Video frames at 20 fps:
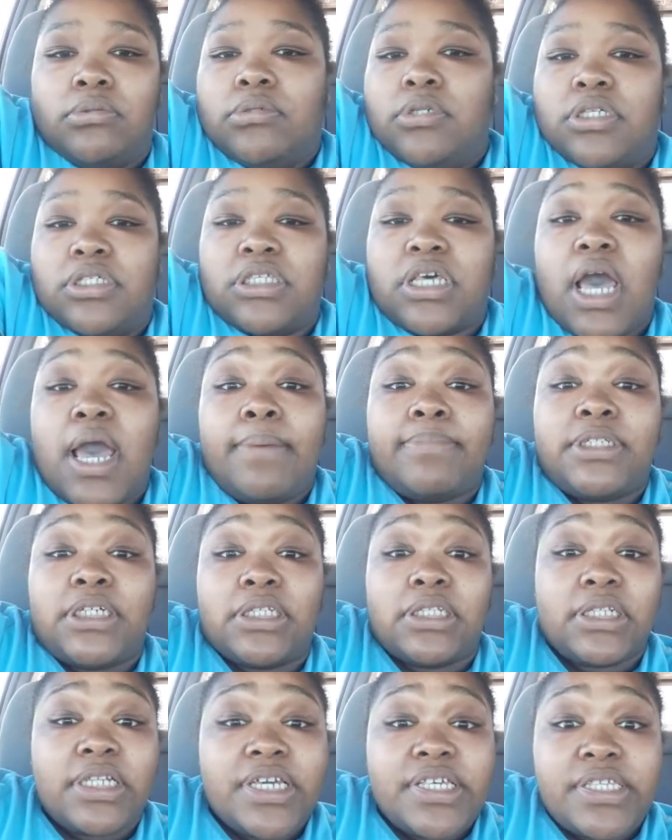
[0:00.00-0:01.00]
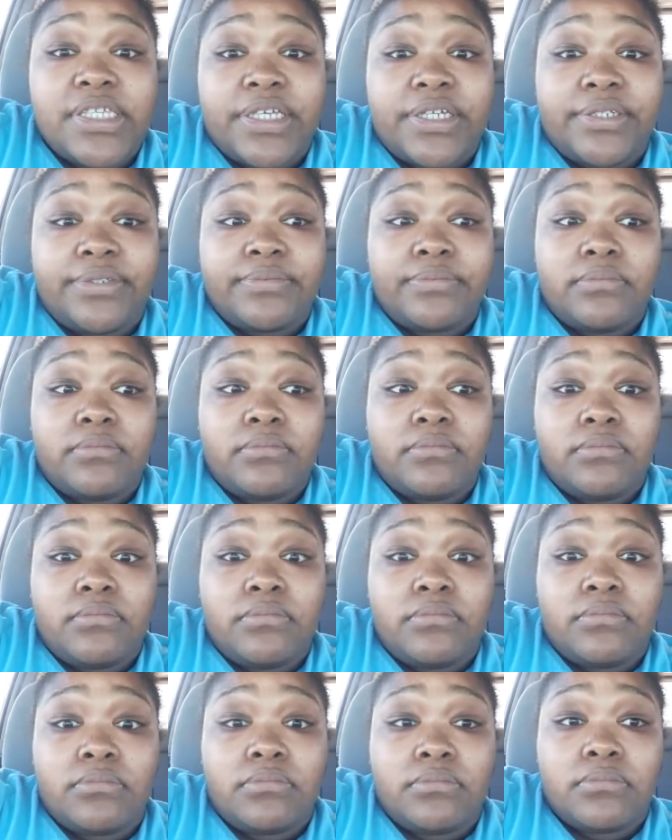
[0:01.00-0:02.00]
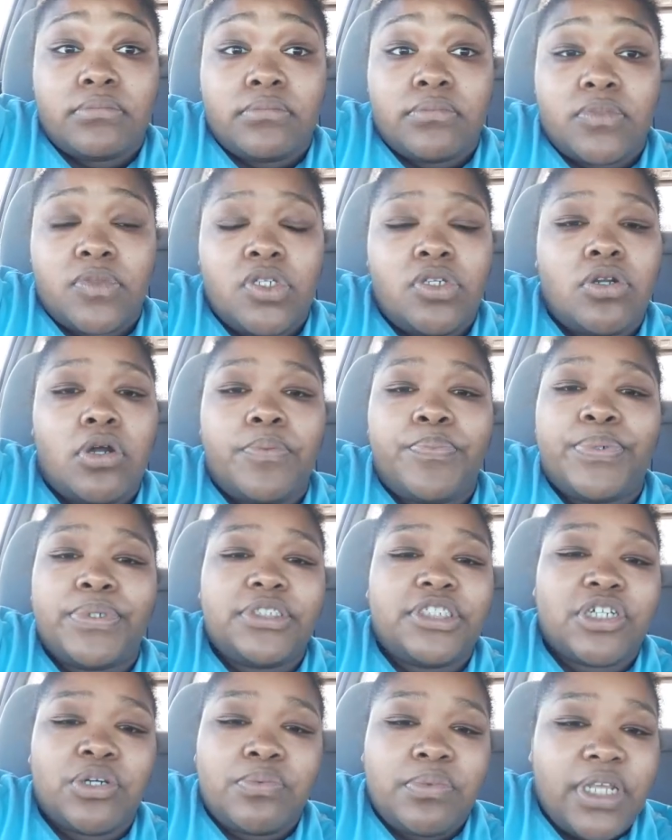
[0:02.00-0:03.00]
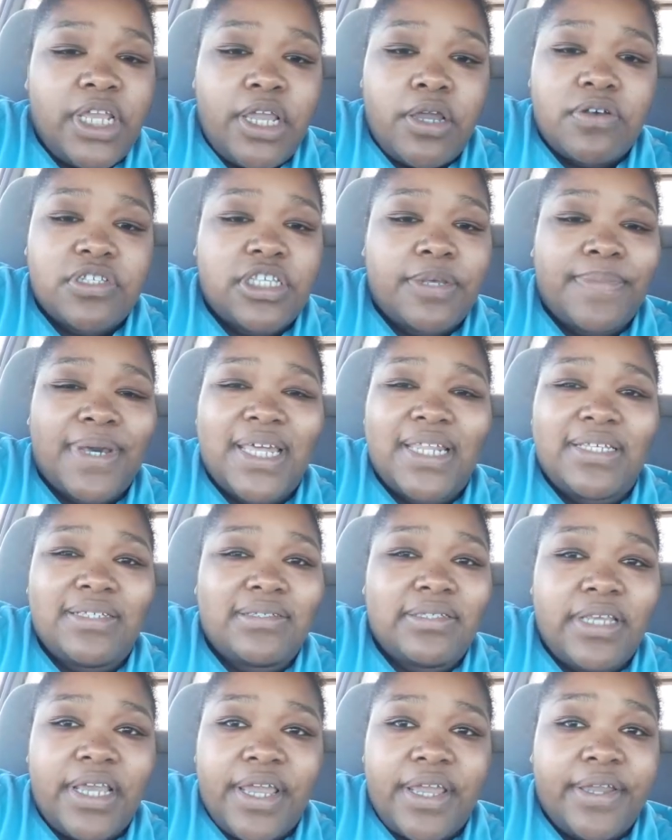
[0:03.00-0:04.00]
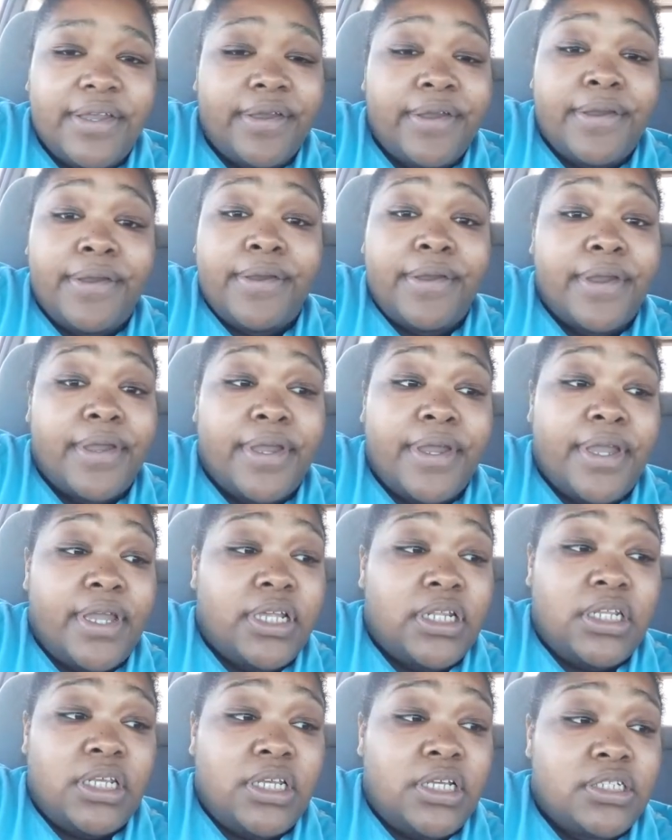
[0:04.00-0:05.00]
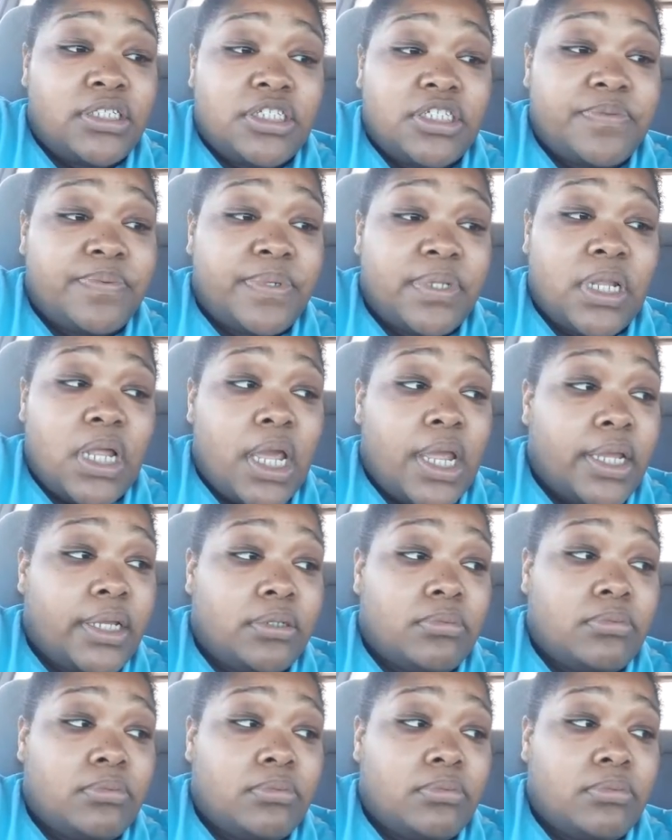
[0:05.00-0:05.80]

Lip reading: It's time to listen. You don't put your knee on somebody's neck and then just be like,